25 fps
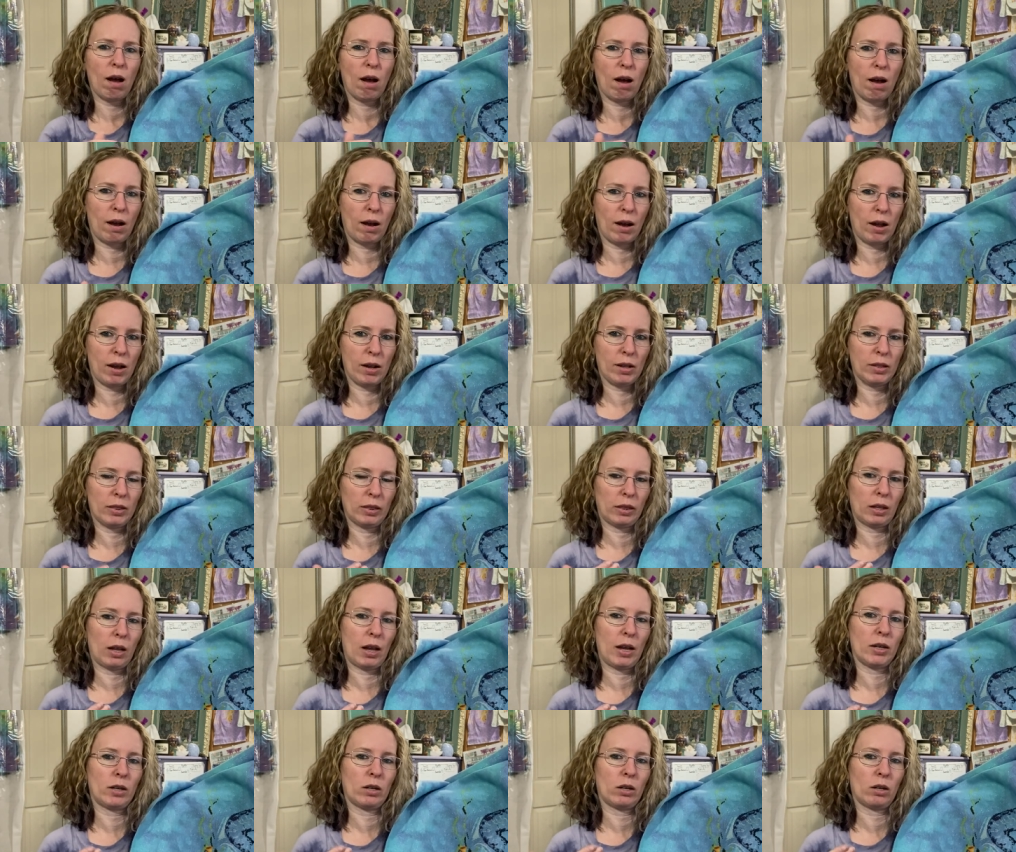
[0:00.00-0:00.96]
I
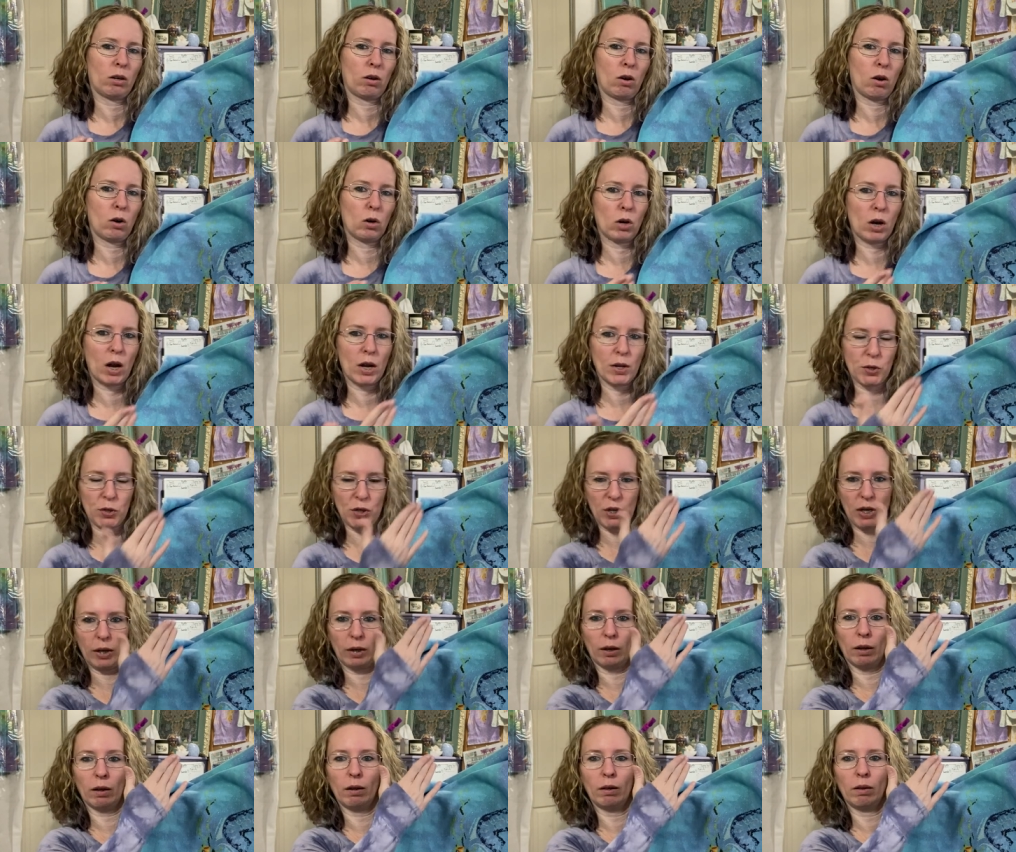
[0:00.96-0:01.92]
like
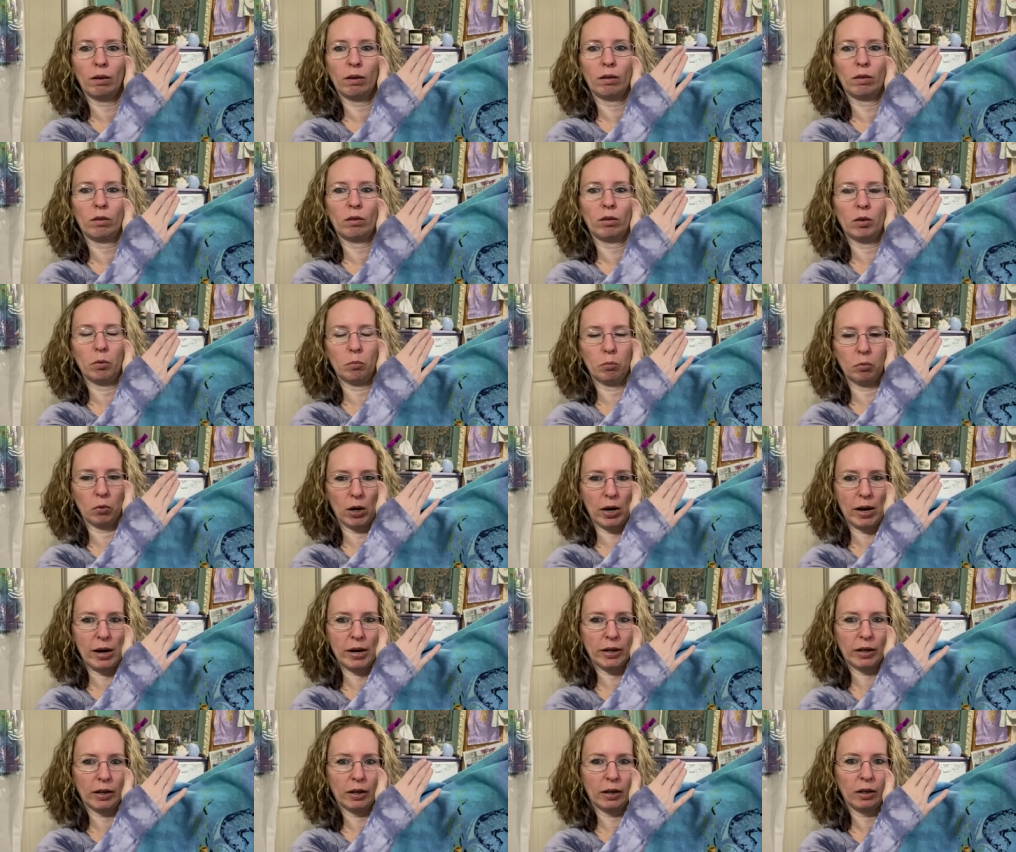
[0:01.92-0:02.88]
crossing the
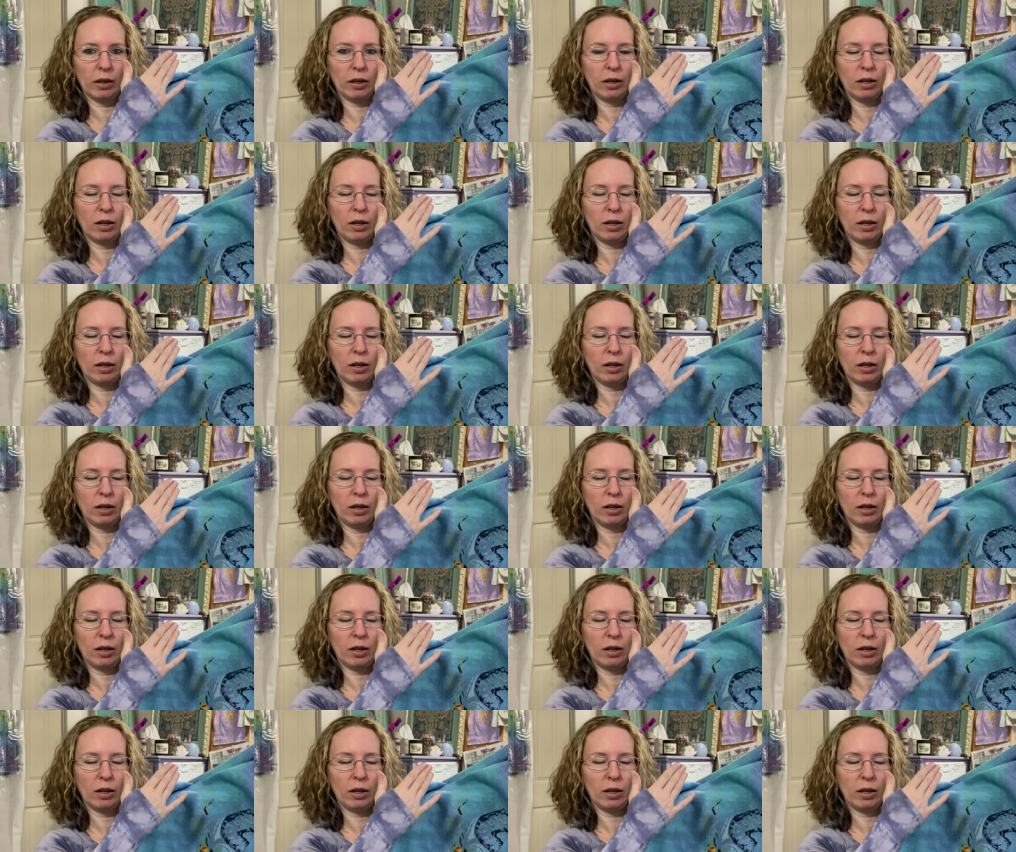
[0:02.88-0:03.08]
break